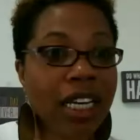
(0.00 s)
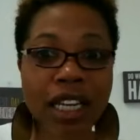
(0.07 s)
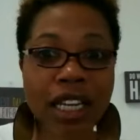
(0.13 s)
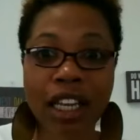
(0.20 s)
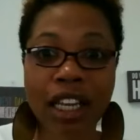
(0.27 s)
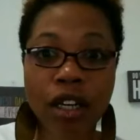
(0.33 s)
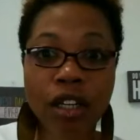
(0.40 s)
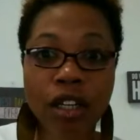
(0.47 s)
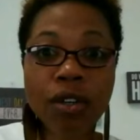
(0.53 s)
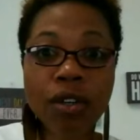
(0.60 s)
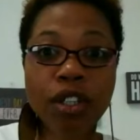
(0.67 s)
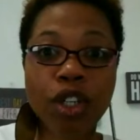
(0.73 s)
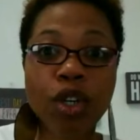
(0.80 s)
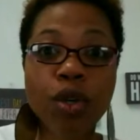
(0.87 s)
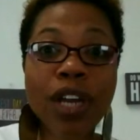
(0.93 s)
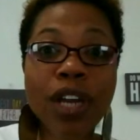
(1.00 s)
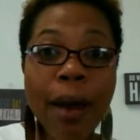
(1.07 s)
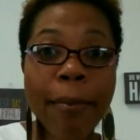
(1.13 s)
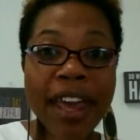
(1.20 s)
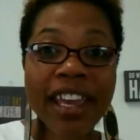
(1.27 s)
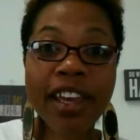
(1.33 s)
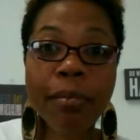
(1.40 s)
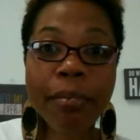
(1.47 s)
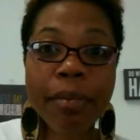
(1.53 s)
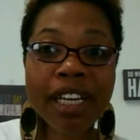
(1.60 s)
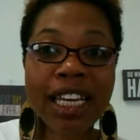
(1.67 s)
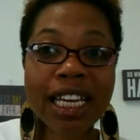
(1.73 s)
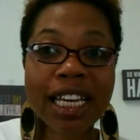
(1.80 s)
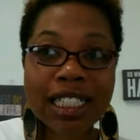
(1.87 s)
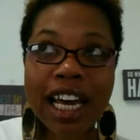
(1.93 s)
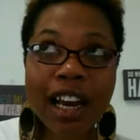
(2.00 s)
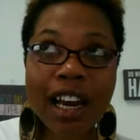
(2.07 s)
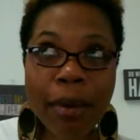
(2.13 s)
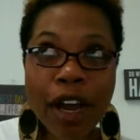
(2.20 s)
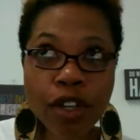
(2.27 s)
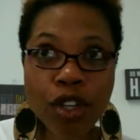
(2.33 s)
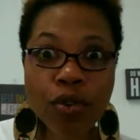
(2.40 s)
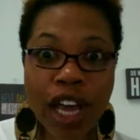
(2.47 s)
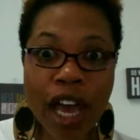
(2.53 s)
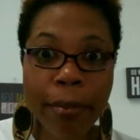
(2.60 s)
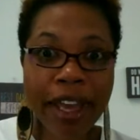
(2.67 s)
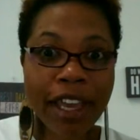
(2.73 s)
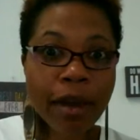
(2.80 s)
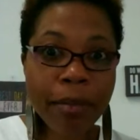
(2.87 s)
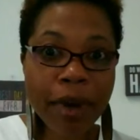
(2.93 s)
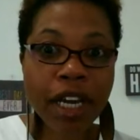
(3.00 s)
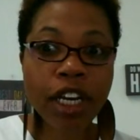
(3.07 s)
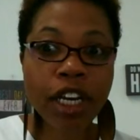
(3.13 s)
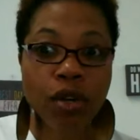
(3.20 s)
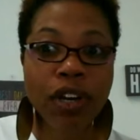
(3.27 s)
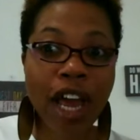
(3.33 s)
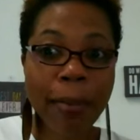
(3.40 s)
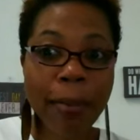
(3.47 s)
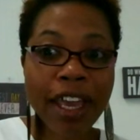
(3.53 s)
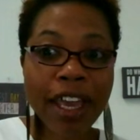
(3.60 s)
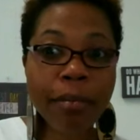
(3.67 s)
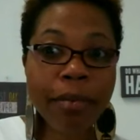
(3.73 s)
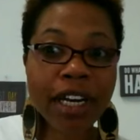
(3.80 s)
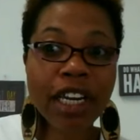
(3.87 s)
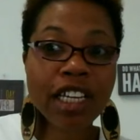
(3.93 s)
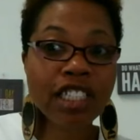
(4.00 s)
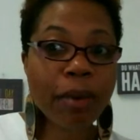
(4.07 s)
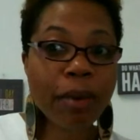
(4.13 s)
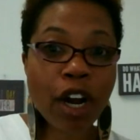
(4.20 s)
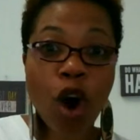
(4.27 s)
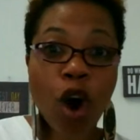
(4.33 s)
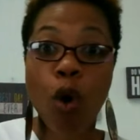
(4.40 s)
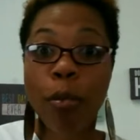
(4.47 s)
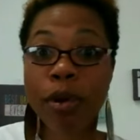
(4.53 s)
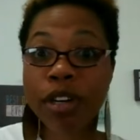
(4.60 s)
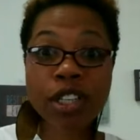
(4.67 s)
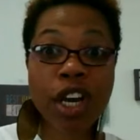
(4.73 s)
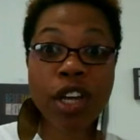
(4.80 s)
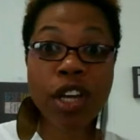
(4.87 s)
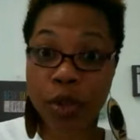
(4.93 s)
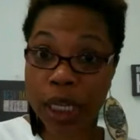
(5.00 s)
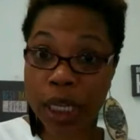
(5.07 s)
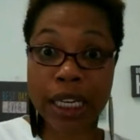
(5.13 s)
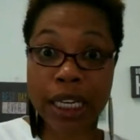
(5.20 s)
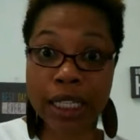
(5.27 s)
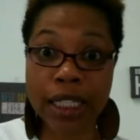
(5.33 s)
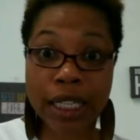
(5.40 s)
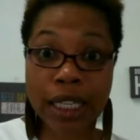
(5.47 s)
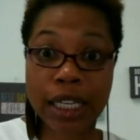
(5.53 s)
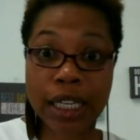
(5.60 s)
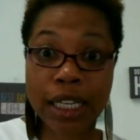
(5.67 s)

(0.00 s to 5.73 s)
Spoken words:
is not you not making money is not about you not making money. You not making money is about a whole bunch of other things.